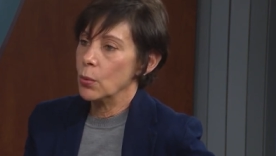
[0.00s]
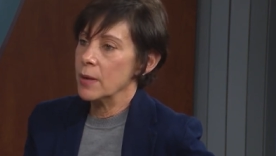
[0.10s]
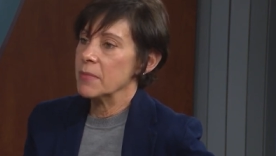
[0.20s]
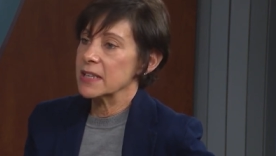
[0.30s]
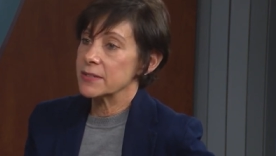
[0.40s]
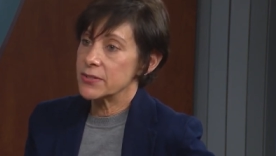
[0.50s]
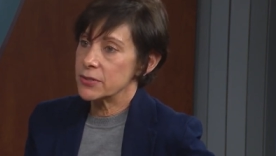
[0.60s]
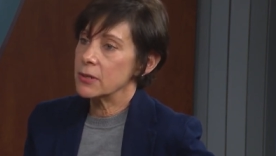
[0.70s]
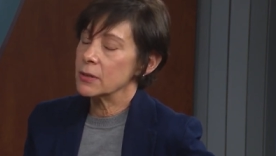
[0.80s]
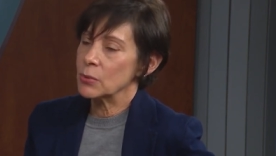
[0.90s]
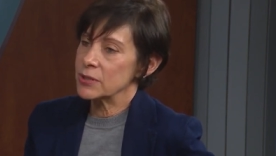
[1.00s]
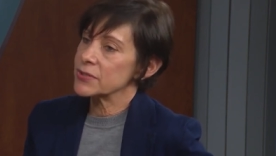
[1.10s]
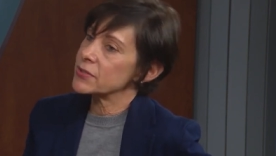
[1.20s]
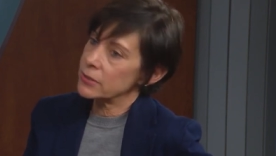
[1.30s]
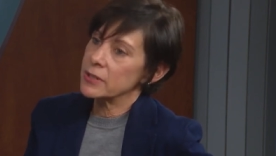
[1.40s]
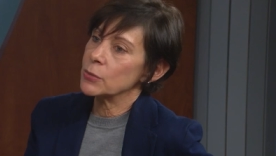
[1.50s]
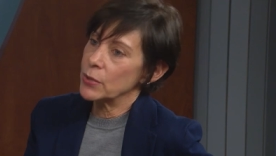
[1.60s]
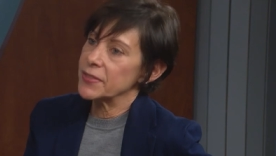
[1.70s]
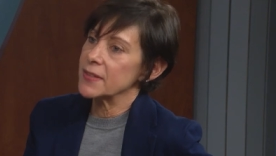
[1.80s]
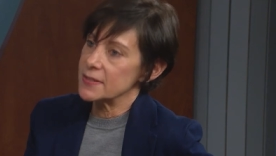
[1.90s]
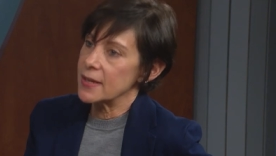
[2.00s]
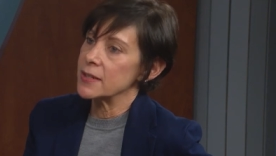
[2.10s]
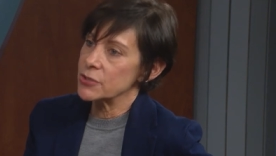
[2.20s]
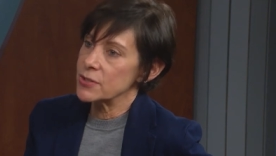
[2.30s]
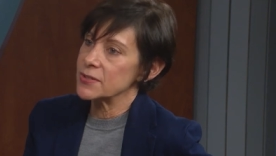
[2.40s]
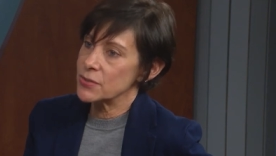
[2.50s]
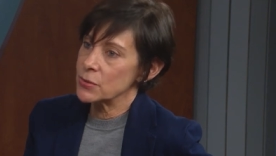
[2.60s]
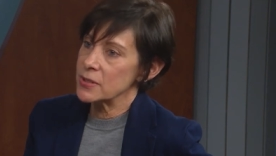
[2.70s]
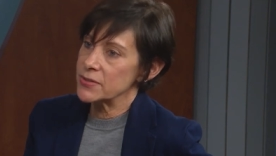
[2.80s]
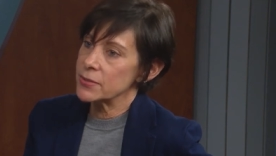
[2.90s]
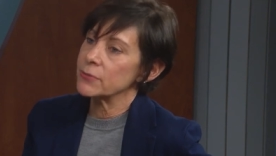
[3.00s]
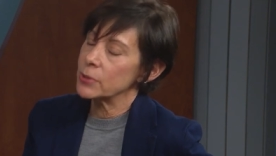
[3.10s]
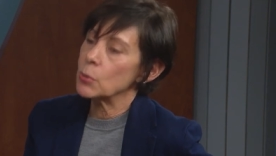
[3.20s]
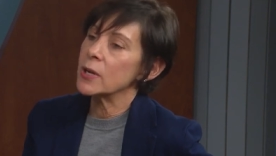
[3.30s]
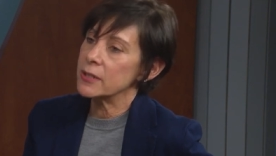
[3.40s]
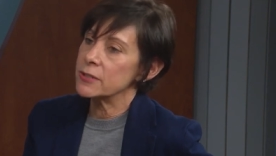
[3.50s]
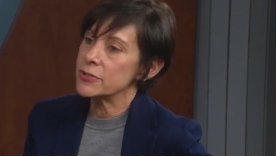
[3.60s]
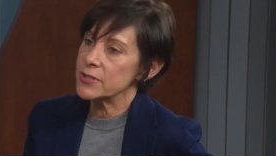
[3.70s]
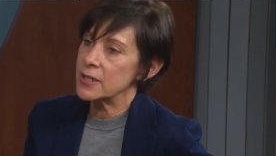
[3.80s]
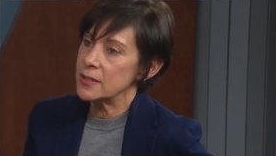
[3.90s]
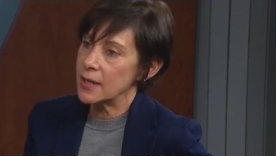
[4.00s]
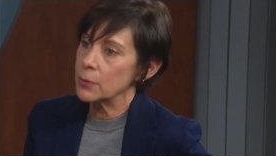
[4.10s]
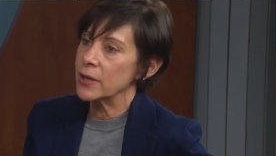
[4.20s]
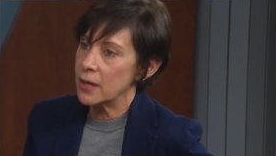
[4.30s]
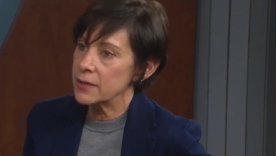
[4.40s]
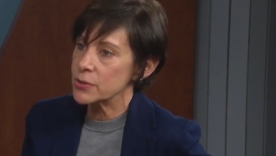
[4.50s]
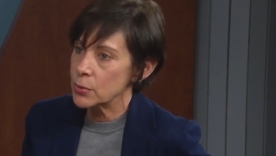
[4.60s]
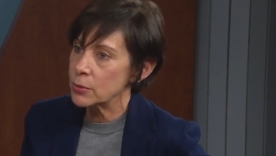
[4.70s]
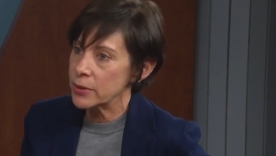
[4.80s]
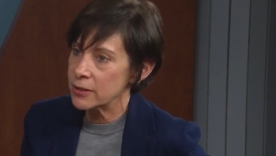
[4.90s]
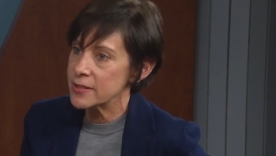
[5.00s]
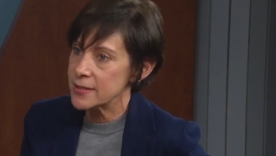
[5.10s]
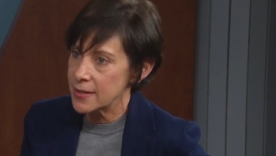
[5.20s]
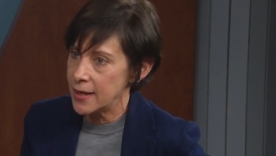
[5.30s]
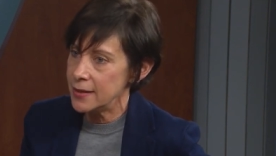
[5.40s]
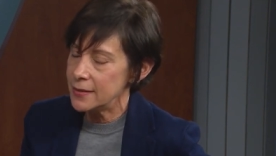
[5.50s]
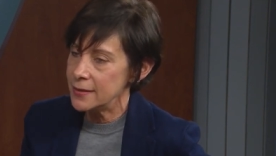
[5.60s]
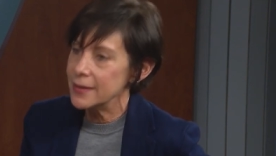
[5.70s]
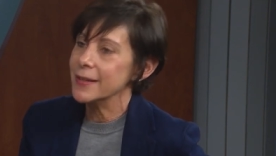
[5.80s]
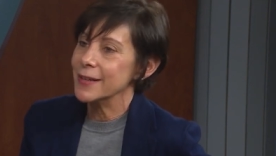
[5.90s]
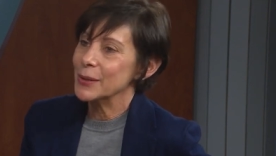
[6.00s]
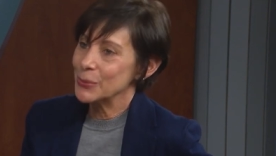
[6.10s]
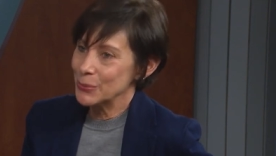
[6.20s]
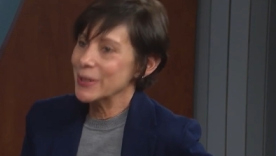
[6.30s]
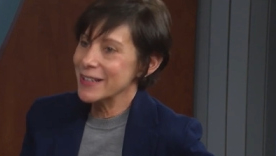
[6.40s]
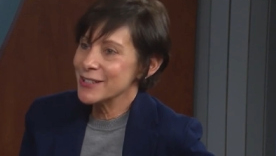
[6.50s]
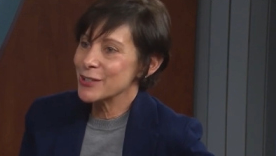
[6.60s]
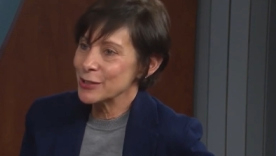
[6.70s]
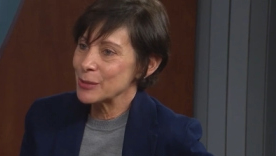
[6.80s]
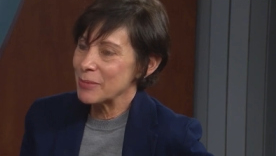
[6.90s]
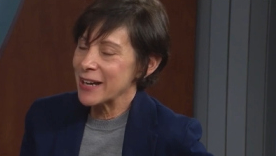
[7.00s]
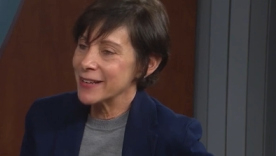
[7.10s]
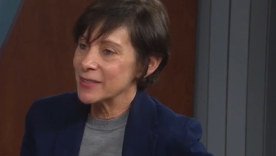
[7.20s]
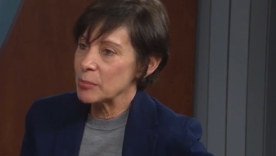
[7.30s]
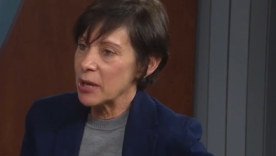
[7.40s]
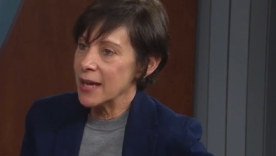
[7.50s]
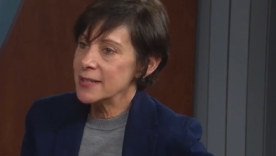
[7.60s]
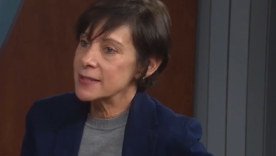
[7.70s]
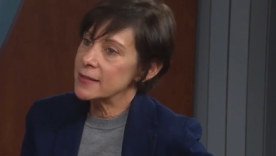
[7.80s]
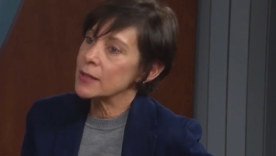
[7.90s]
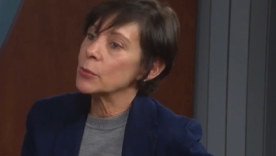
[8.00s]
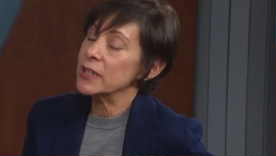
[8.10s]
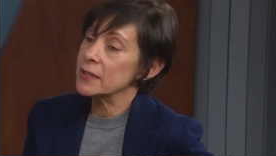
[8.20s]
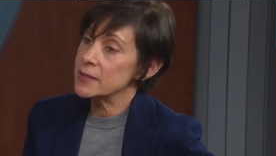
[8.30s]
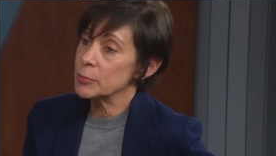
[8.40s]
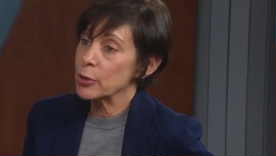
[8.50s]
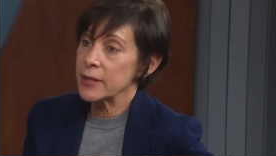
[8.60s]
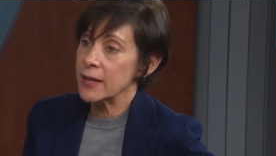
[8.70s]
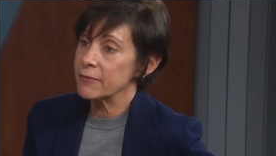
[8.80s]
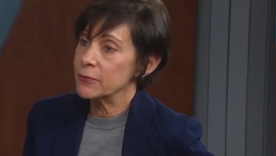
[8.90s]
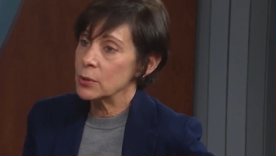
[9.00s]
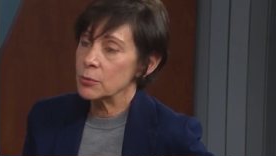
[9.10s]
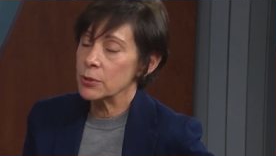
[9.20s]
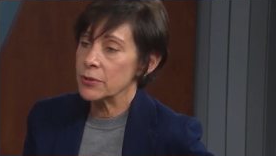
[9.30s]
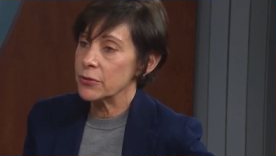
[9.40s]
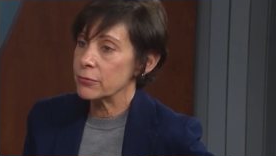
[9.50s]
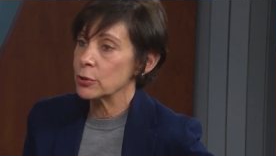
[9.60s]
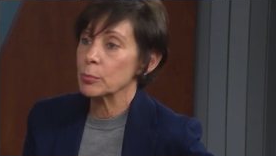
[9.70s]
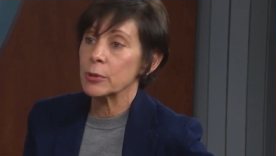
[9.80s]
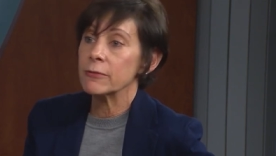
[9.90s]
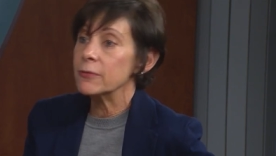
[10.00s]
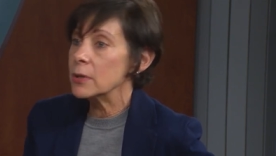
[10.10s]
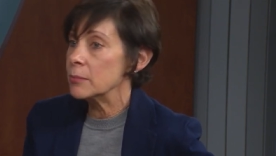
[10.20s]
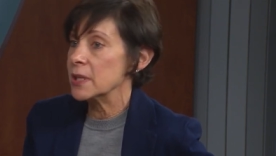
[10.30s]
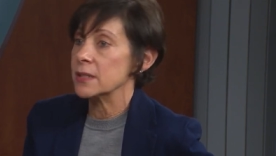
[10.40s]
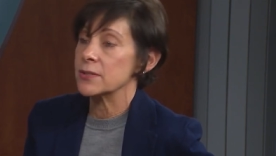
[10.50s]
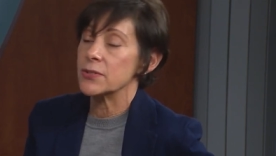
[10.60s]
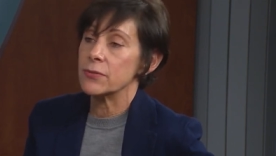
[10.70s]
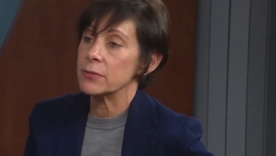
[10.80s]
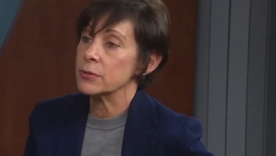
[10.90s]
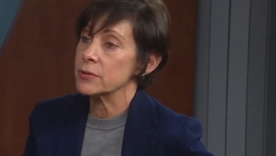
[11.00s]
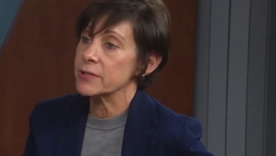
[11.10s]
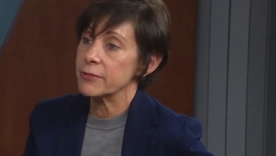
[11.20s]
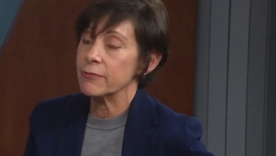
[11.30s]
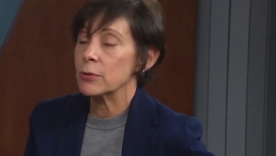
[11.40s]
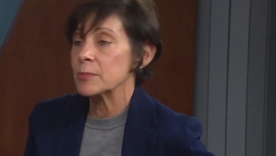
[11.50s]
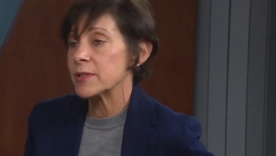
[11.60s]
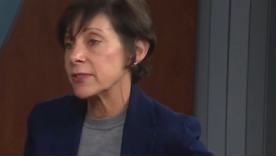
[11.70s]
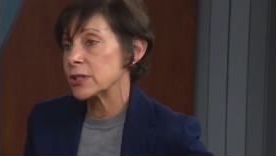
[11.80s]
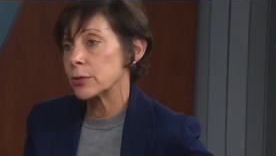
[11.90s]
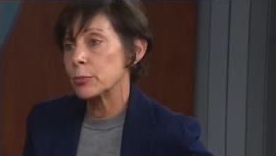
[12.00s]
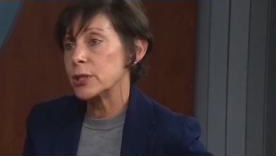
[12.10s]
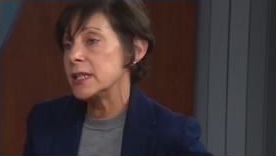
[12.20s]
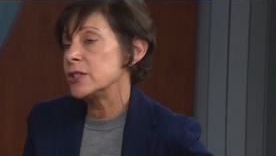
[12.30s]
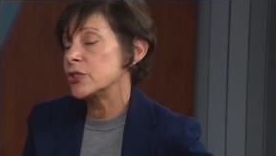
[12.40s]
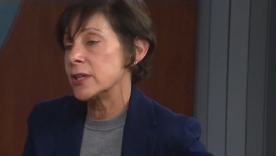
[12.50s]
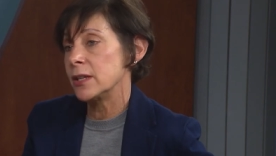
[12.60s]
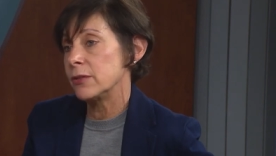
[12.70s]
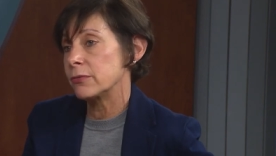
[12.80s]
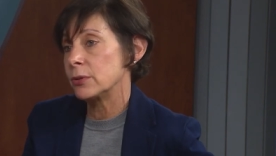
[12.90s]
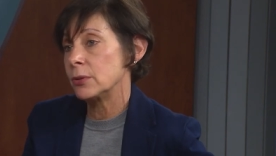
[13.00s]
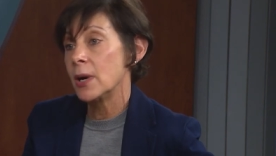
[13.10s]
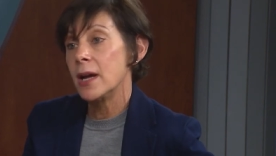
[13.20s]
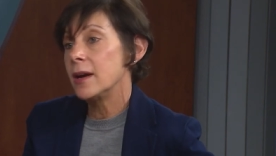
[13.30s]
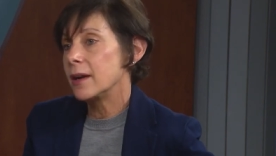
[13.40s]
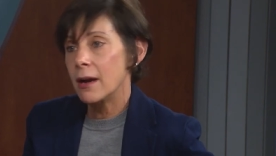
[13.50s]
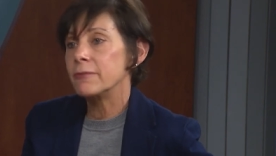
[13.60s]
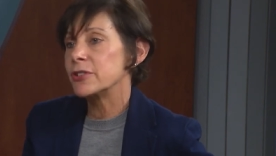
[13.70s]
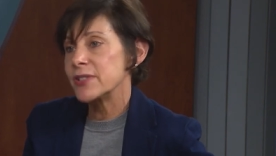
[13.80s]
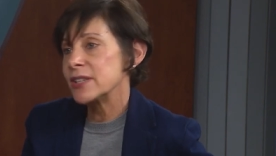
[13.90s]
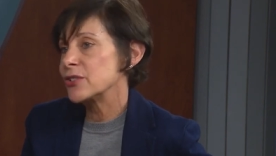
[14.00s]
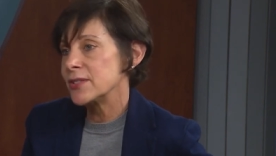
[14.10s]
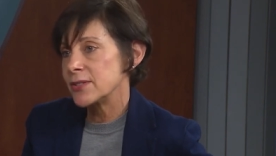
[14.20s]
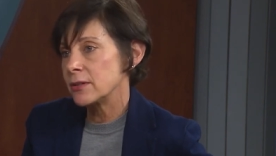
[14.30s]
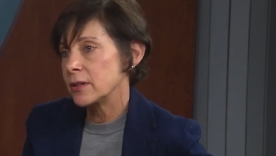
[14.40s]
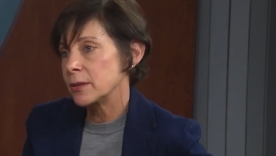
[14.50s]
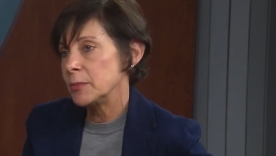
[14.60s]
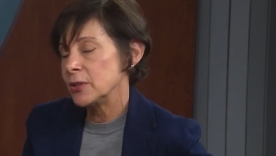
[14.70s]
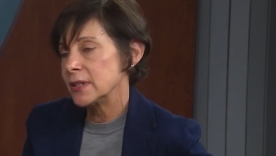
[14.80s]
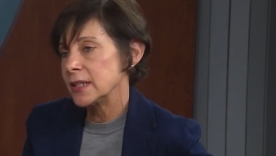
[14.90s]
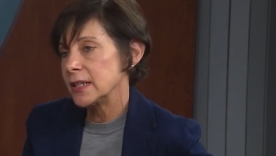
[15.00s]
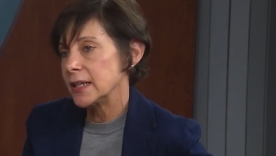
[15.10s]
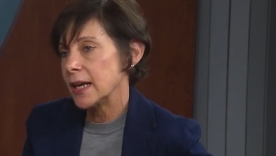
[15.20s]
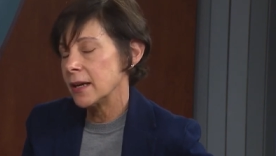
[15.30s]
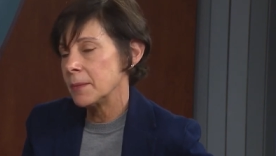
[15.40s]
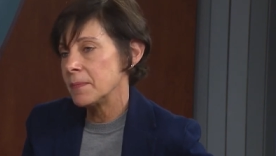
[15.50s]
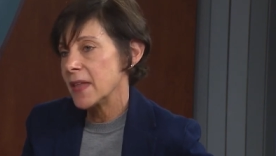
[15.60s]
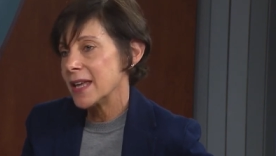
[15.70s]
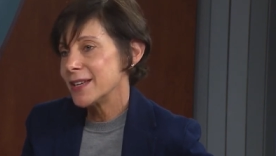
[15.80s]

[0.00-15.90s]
women start? Well, it started with these ancient stories. So if we want to understand how we got to where we are today, we need to look back at the past and then we need to bring that forward through performance, through different forms of interpretation, through conversations in our community. Um,